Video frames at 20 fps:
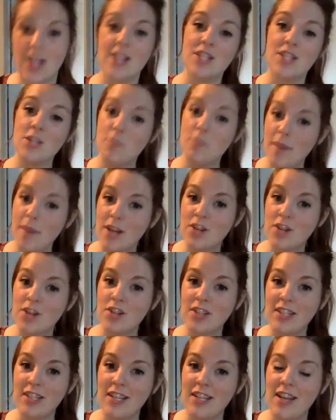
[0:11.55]

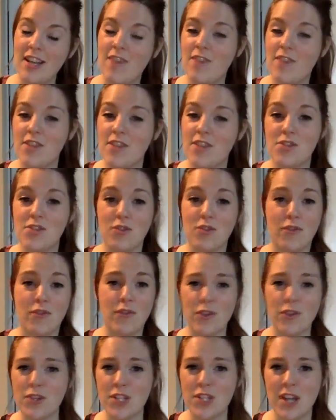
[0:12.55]
especially if this is your
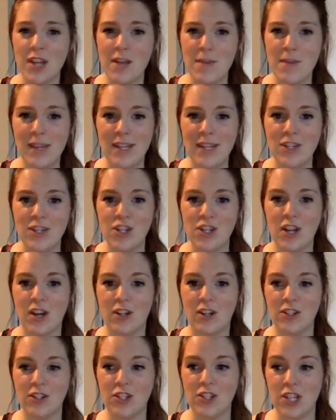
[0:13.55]
first time making
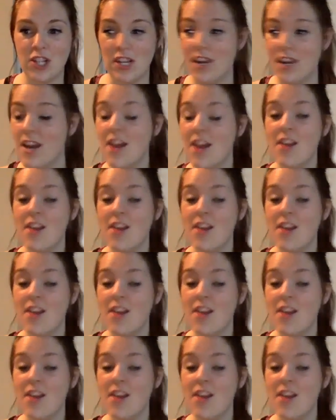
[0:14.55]
Shakeology.